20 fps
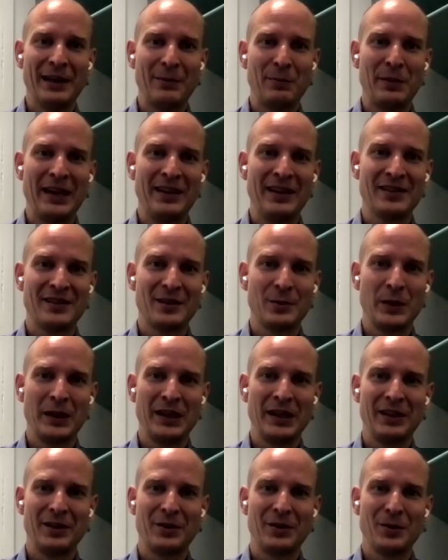that means that
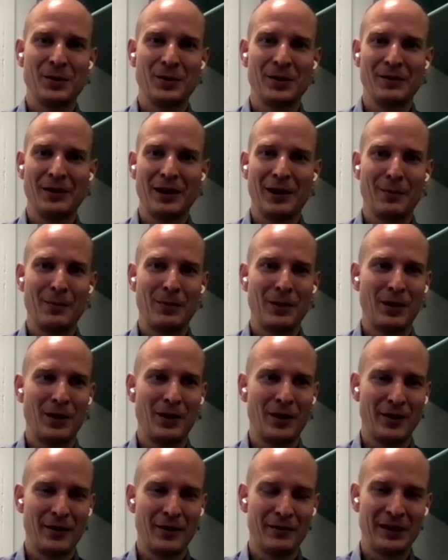we need to develop a
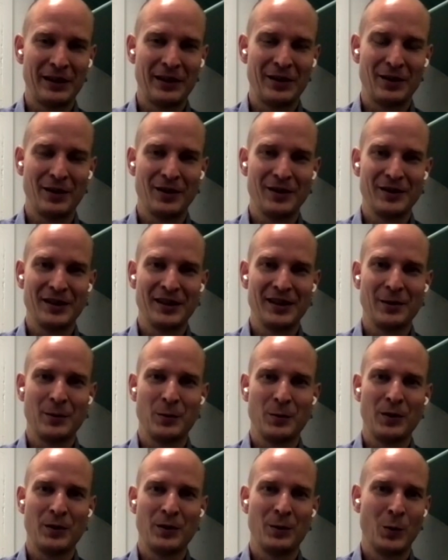lot of
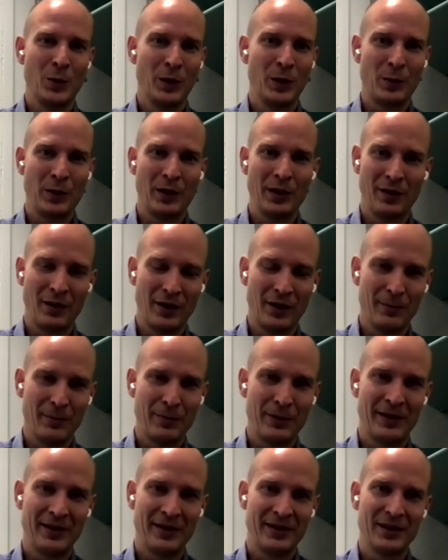technology, work with a lot
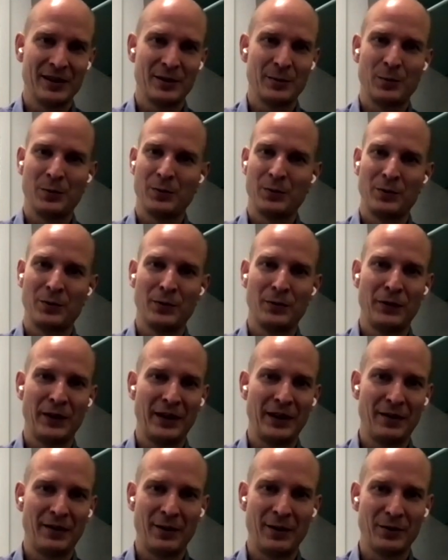of partners to
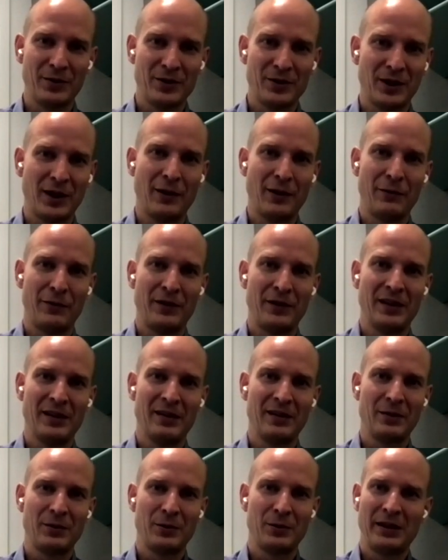figure out stuff
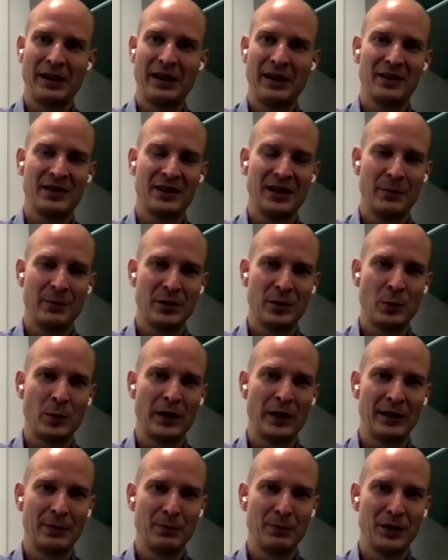that today seems
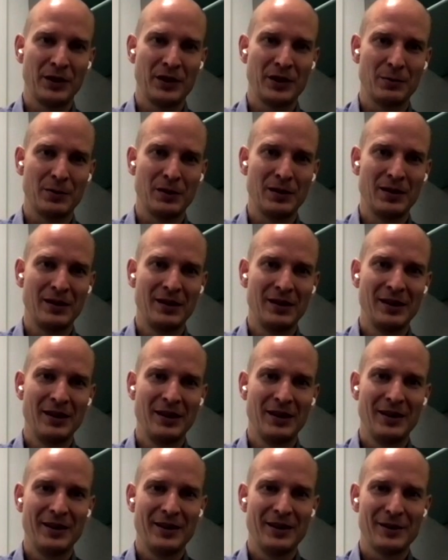quite impossible.
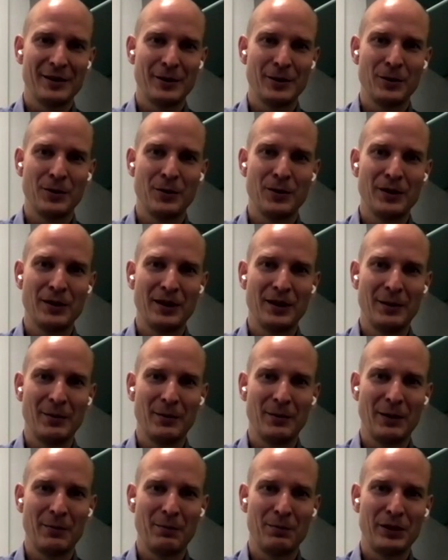So
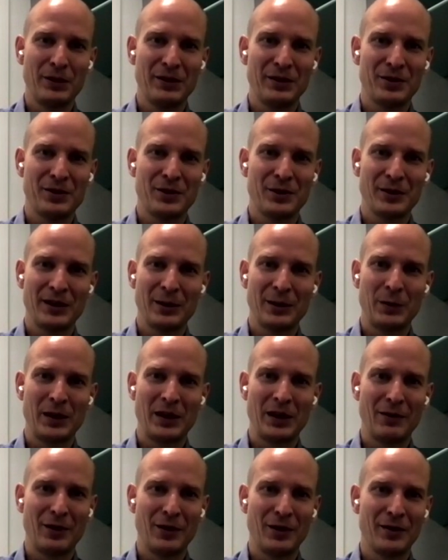I'm I'm pretty sure that
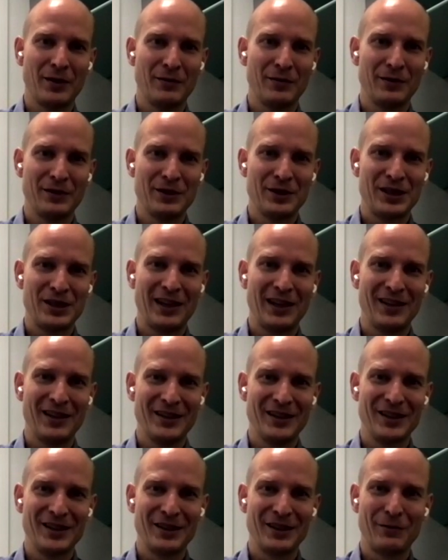we have a lot of
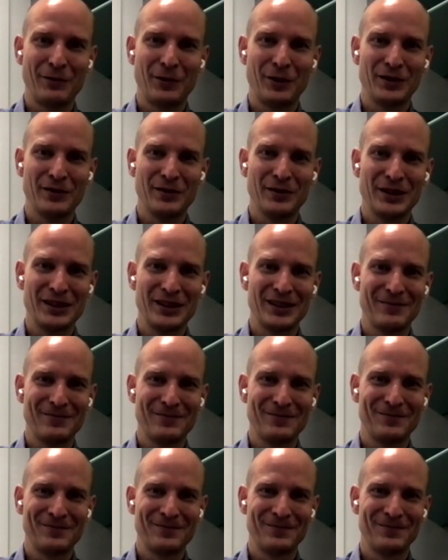challenges in front of us.